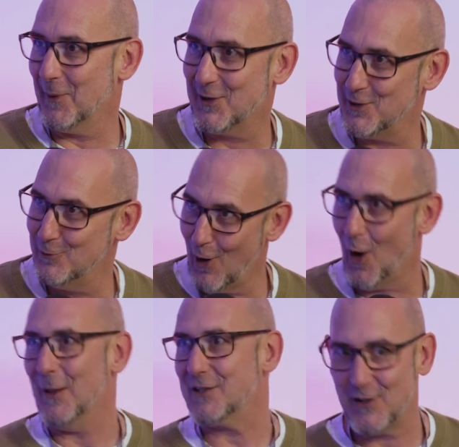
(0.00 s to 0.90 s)
Because you
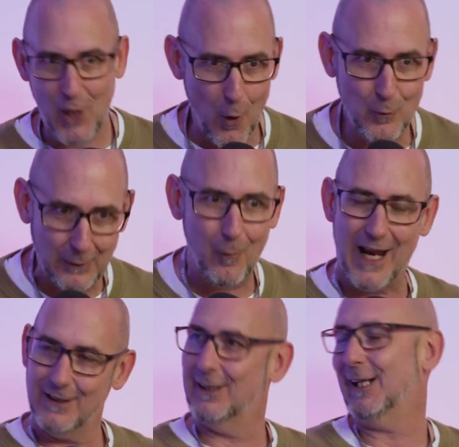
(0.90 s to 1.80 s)
know it's the only
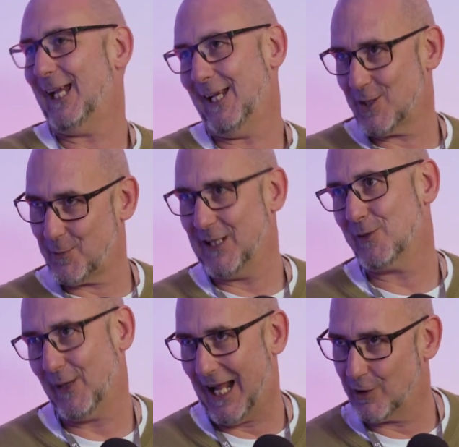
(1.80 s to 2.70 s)
way you're going to get to speak
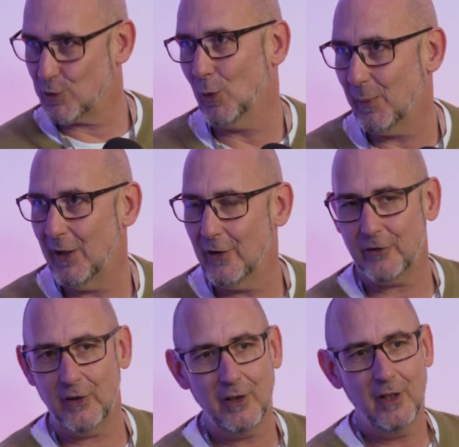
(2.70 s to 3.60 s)
to an actual
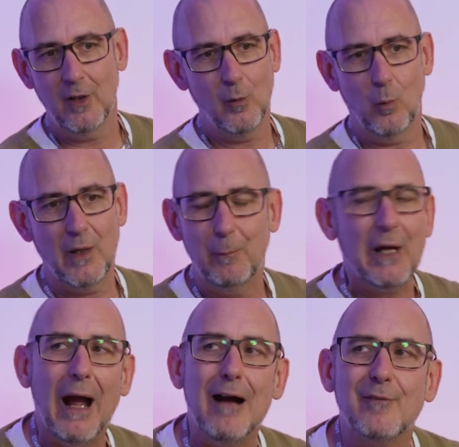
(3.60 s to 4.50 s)
person. We
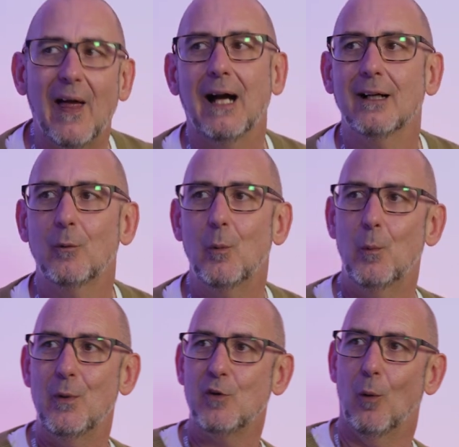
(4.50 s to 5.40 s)
don't have that.
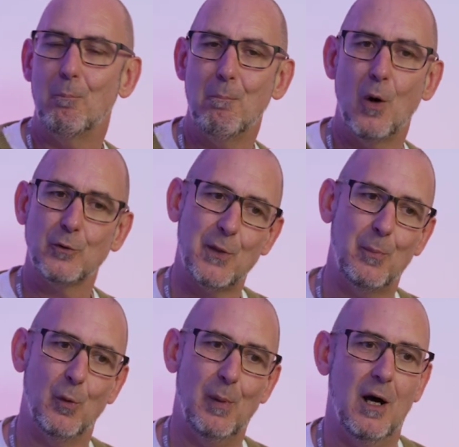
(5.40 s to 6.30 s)
We've got
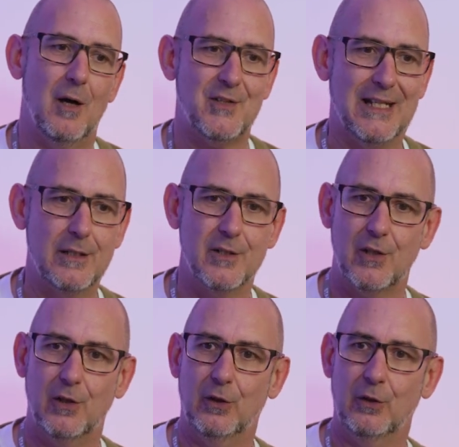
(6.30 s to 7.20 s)
multiple paths
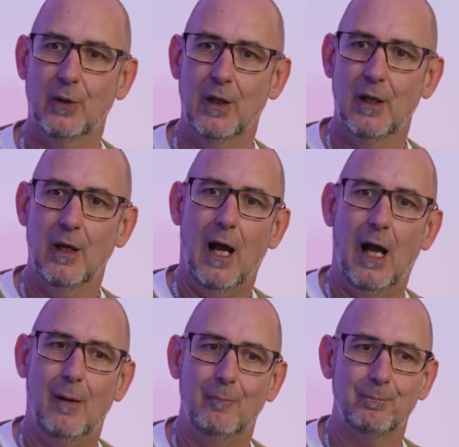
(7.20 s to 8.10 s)
into
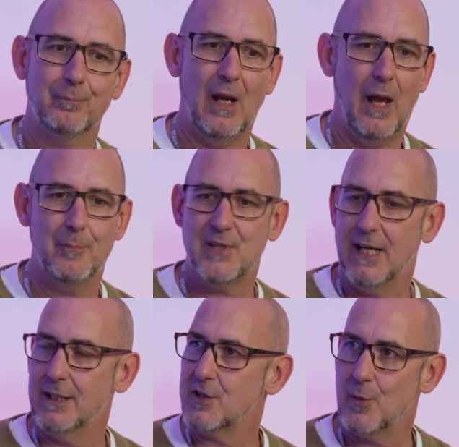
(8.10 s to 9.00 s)

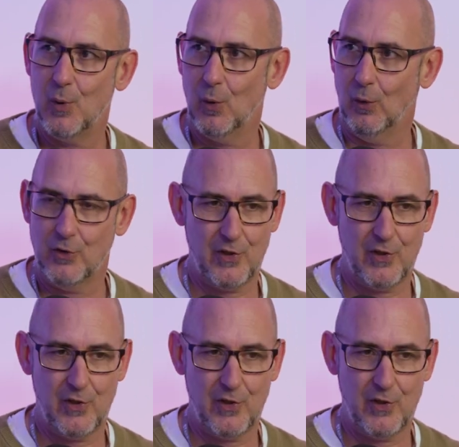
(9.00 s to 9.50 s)
obtaining support.